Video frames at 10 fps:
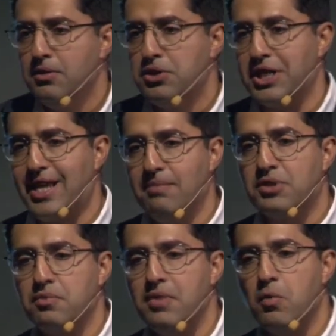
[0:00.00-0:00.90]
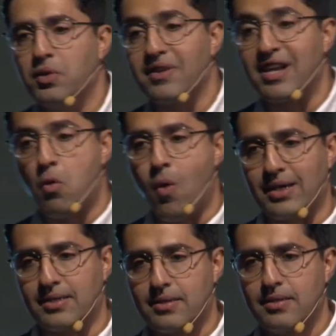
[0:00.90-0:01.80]
She came to me with a
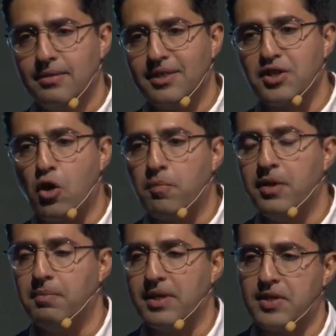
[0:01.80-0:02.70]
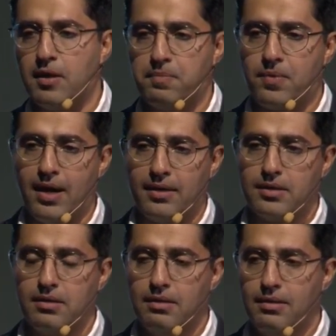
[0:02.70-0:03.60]
request that took me by
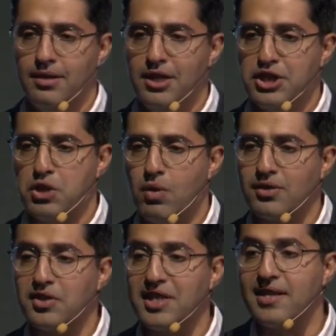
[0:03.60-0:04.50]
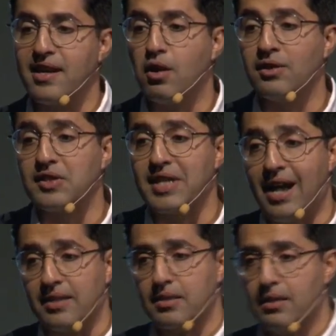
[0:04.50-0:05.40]
surprise. She wanted to take on a
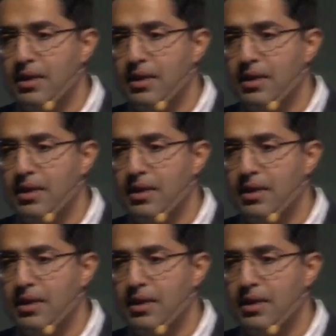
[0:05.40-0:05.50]
task.